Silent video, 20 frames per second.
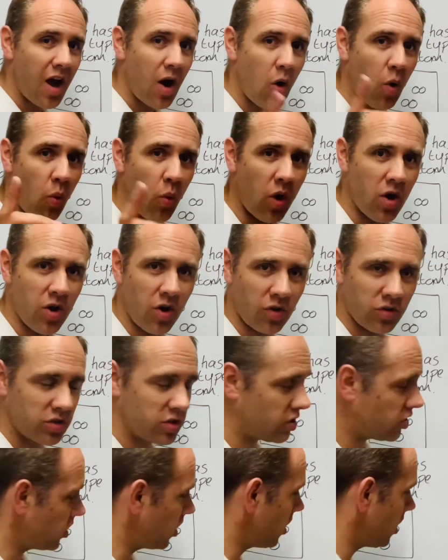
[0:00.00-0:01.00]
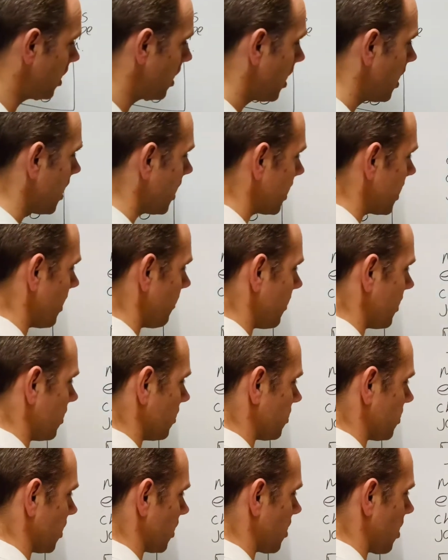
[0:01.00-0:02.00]
one oxygen, giving
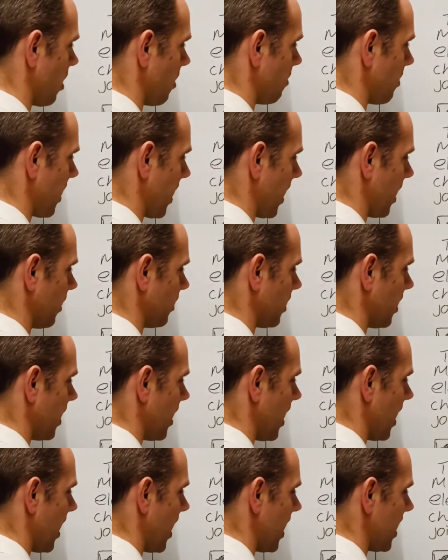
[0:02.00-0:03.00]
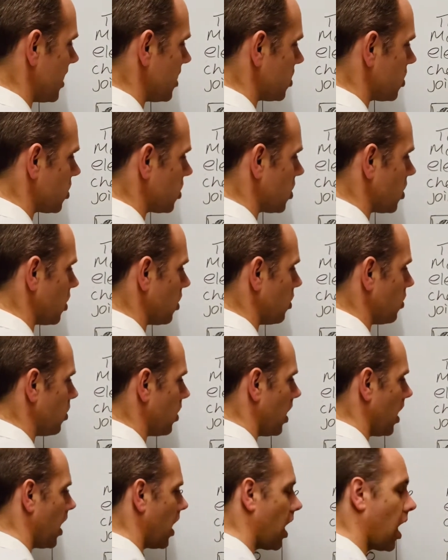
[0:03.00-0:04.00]
us the compound
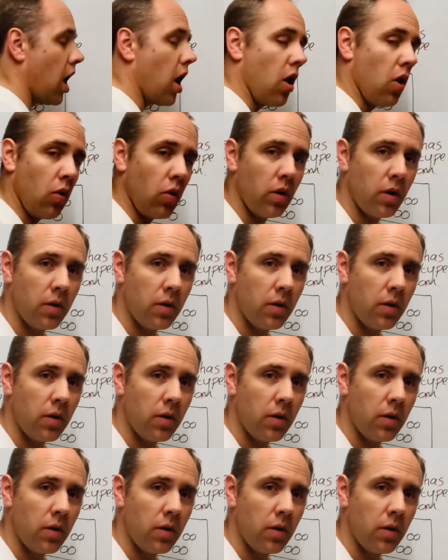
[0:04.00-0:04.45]
H2O.